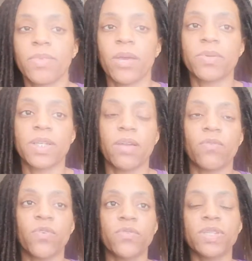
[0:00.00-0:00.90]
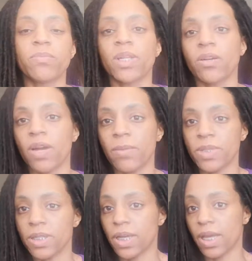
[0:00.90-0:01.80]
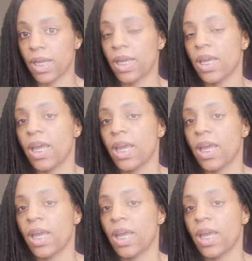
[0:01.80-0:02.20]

I was on 50 milligrams a day,